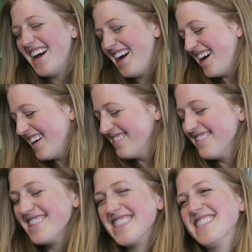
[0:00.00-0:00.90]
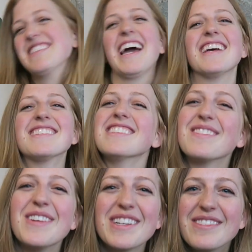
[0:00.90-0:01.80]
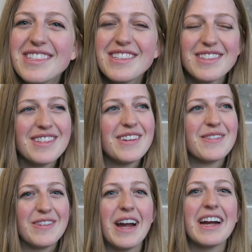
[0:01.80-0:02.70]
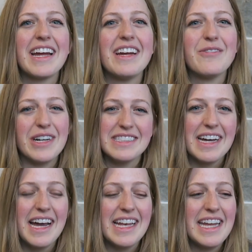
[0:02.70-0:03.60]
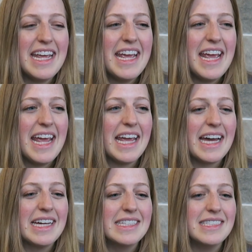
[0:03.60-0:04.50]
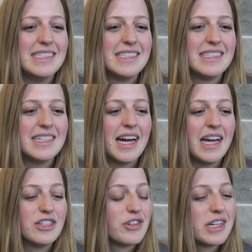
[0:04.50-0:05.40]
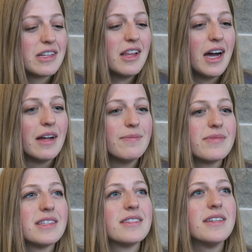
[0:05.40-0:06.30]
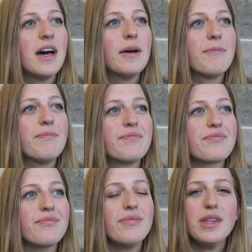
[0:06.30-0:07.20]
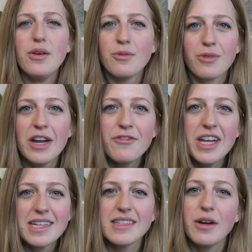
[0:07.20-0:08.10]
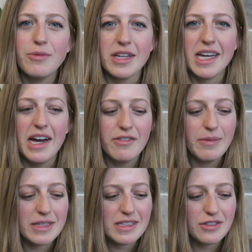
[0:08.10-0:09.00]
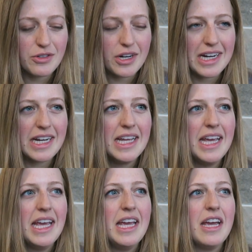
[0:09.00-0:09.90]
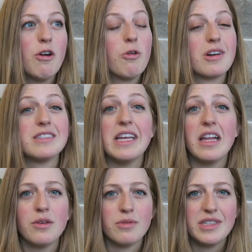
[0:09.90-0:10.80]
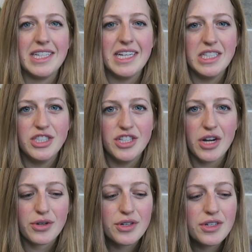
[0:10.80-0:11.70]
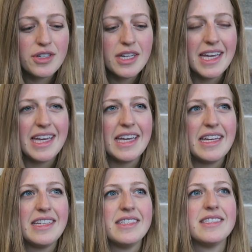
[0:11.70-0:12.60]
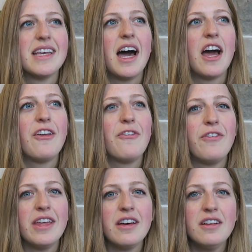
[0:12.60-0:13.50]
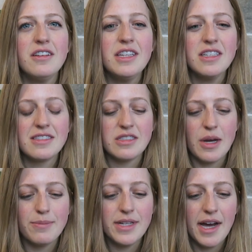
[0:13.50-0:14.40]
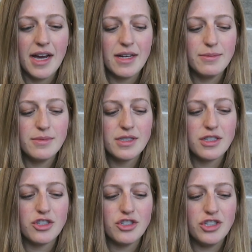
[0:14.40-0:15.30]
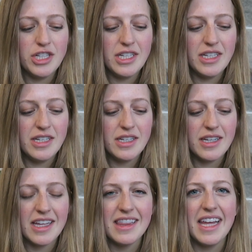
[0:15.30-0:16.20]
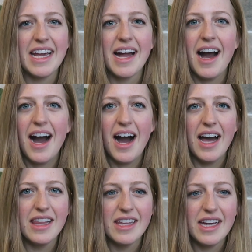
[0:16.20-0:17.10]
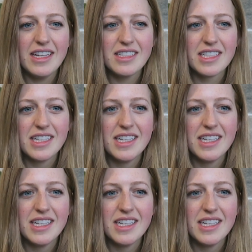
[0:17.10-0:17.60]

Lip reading: So yes, this book was very well done and I enjoyed it a lot. Some red flags I will have about the story, or Sally Rooney in general, is I feel that sometimes she can like highlight